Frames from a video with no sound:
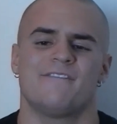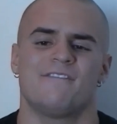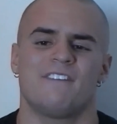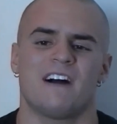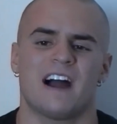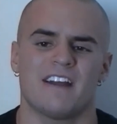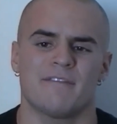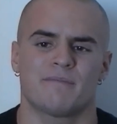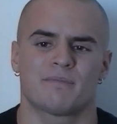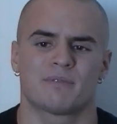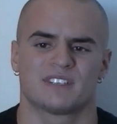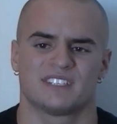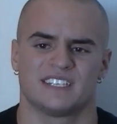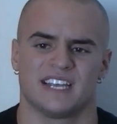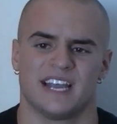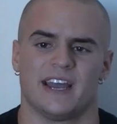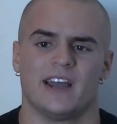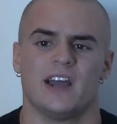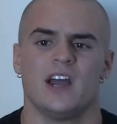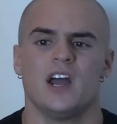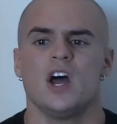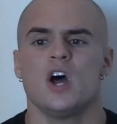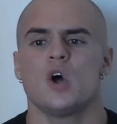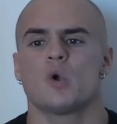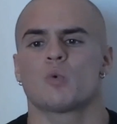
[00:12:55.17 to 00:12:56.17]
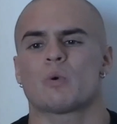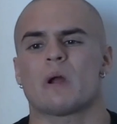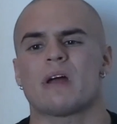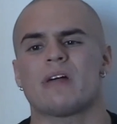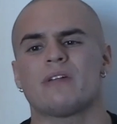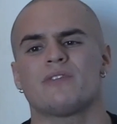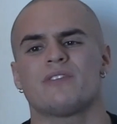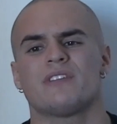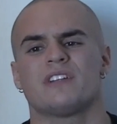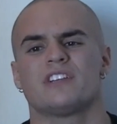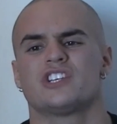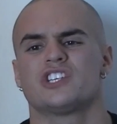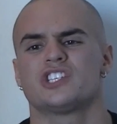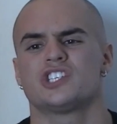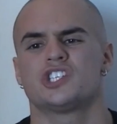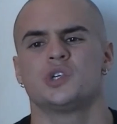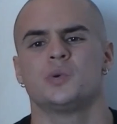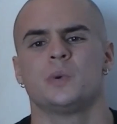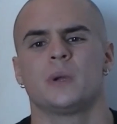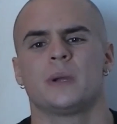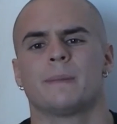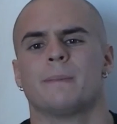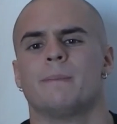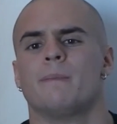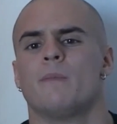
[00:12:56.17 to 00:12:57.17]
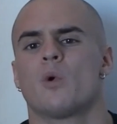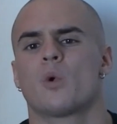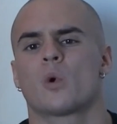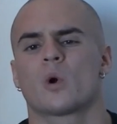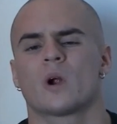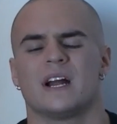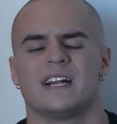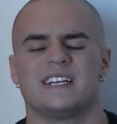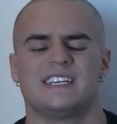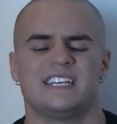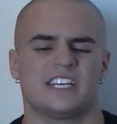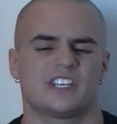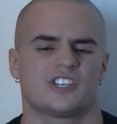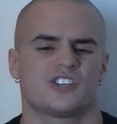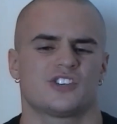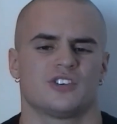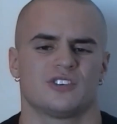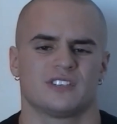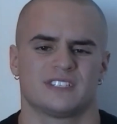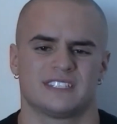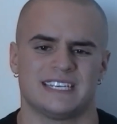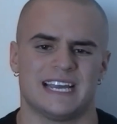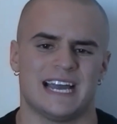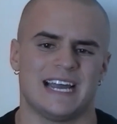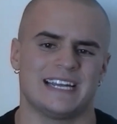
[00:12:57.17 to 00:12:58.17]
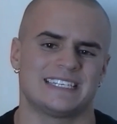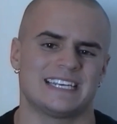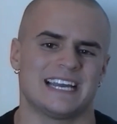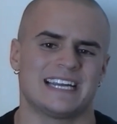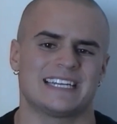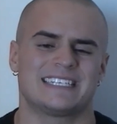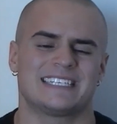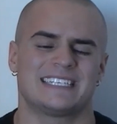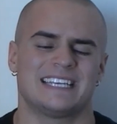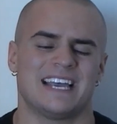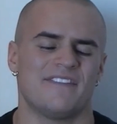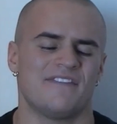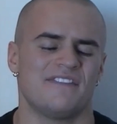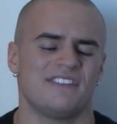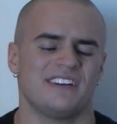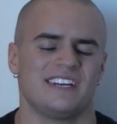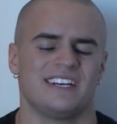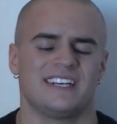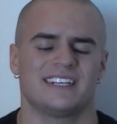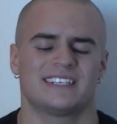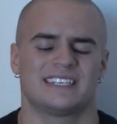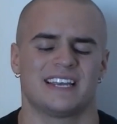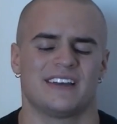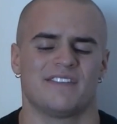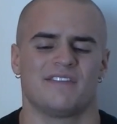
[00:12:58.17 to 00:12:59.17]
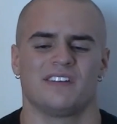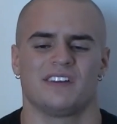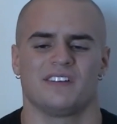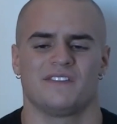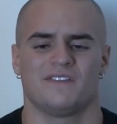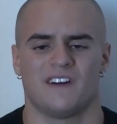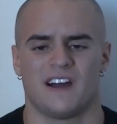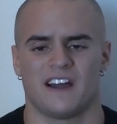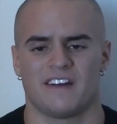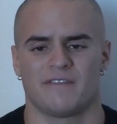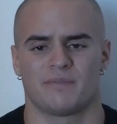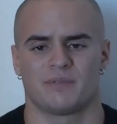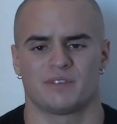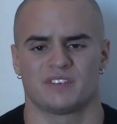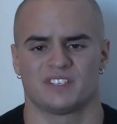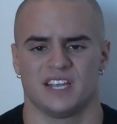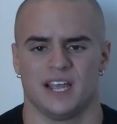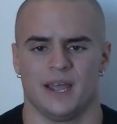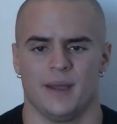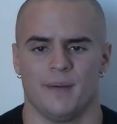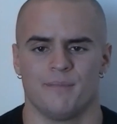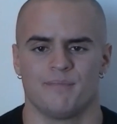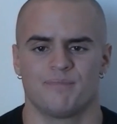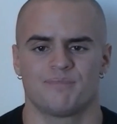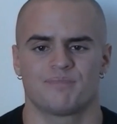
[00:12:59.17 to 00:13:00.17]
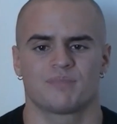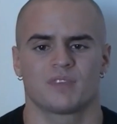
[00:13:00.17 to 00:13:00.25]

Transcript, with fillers: to 85% rather than just doing more additional sets at 70 to 75%.